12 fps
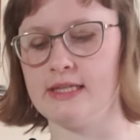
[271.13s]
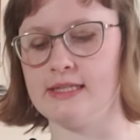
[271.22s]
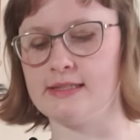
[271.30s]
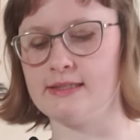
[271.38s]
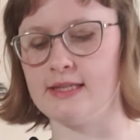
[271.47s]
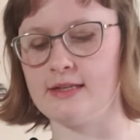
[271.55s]

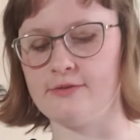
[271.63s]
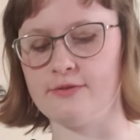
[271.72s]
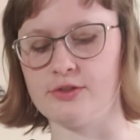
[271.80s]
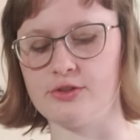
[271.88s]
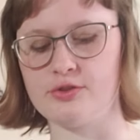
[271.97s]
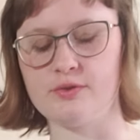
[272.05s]
instead of
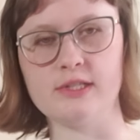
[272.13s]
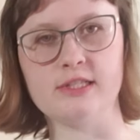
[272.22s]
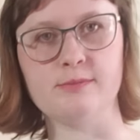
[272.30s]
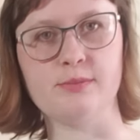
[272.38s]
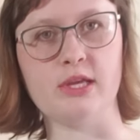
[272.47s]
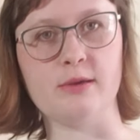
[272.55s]
the
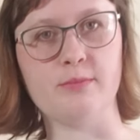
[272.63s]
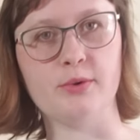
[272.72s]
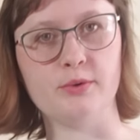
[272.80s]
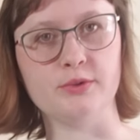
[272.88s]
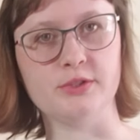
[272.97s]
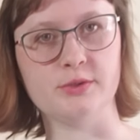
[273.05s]
strings being
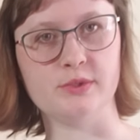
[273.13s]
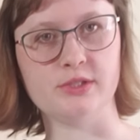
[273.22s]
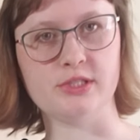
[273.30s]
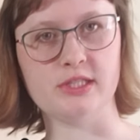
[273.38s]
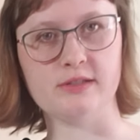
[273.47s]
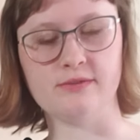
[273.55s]
pulled to
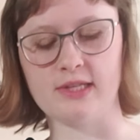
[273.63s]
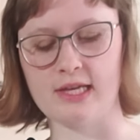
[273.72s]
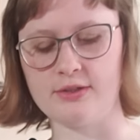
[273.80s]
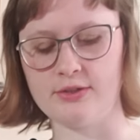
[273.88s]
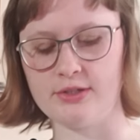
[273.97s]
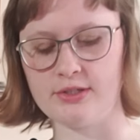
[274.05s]
achieve
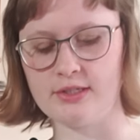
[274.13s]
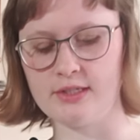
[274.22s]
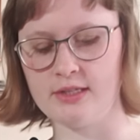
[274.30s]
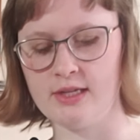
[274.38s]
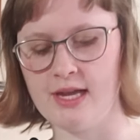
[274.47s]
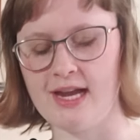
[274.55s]
that look,
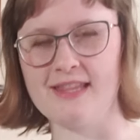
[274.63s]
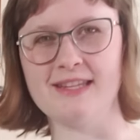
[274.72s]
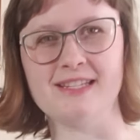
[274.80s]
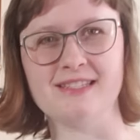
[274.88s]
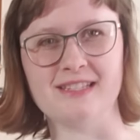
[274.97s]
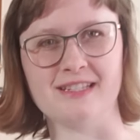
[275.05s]
I
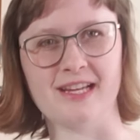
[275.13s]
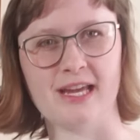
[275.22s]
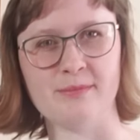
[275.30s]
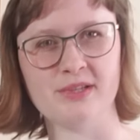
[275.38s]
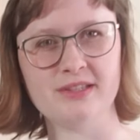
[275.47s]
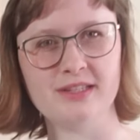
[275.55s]
think it's done
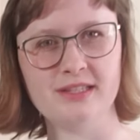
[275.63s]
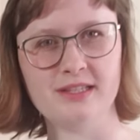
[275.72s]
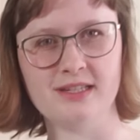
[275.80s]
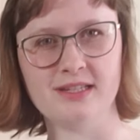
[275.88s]
chemically,